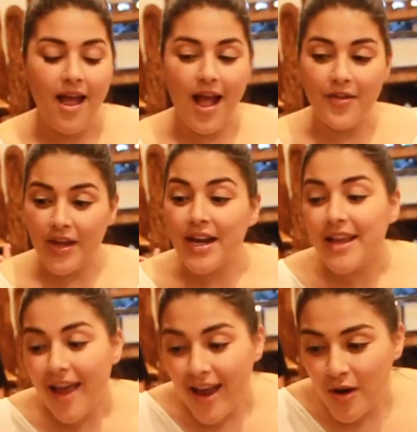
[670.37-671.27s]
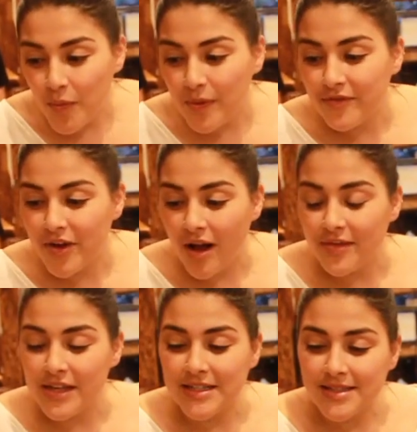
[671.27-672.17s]
And then again, we've
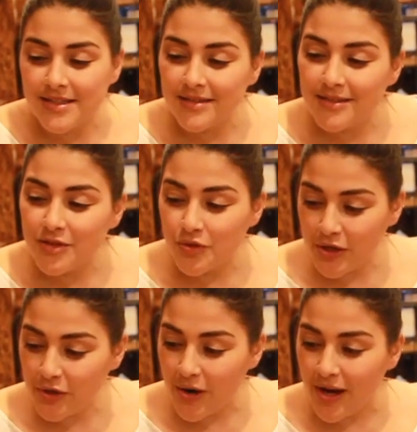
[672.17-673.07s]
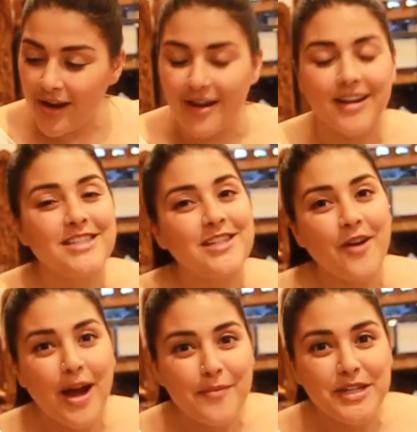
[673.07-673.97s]
got this drink right here. So
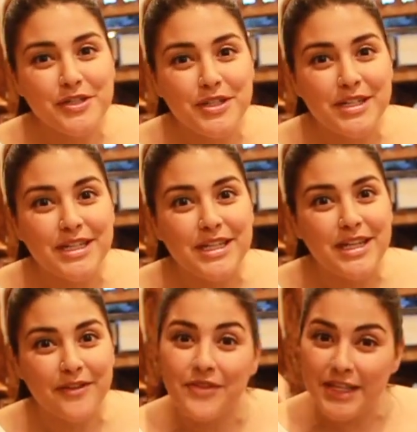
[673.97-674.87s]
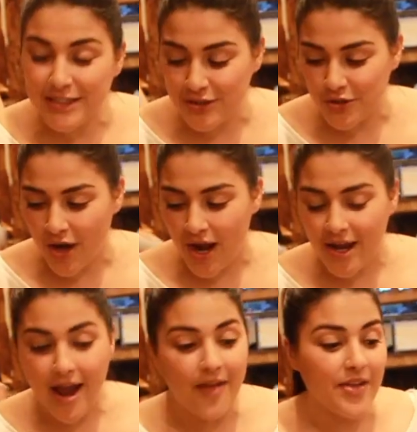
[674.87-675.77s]
I'm actually gonna give this a
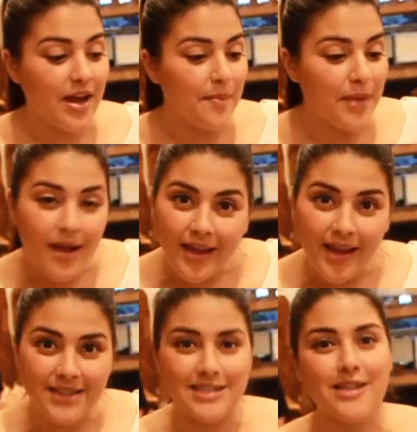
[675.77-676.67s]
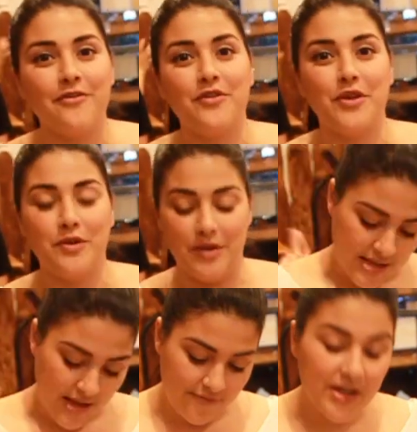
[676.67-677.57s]
try and then I'm gonna get to the food.
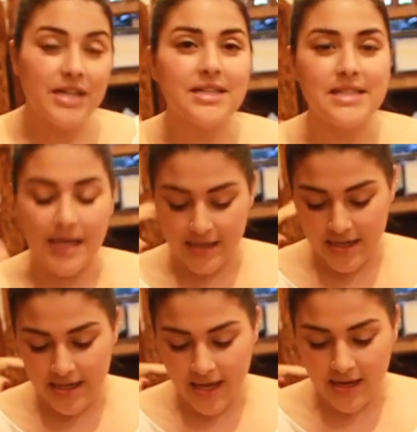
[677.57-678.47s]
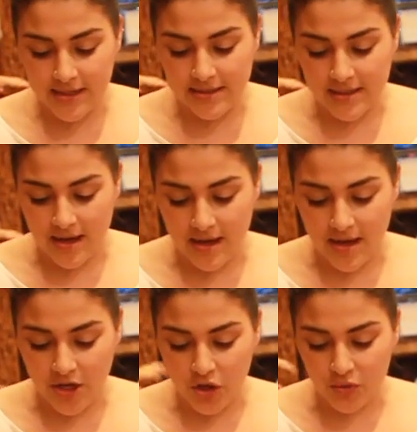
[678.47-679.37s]
I'm very excited. Again, it's
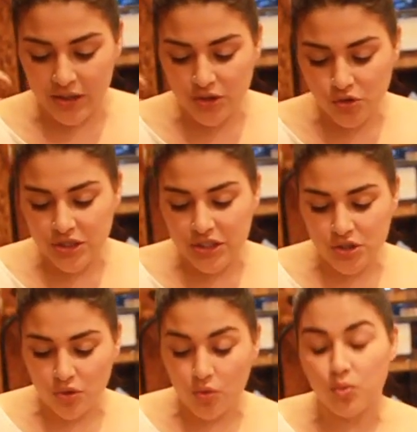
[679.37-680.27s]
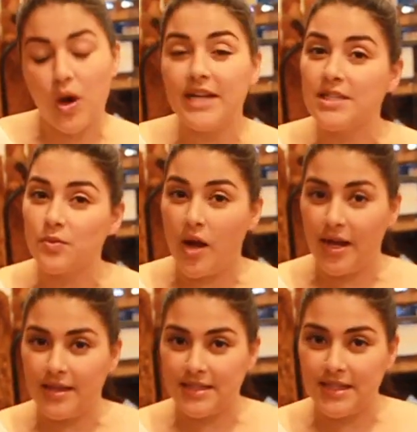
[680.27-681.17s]
a Korean traditional rice
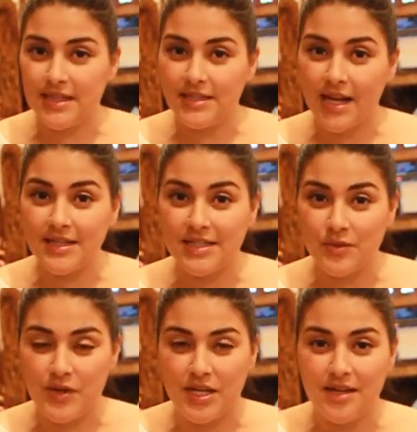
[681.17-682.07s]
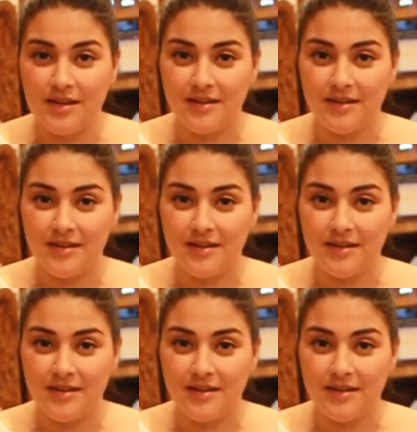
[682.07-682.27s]
wine. They said it's kind of sweet.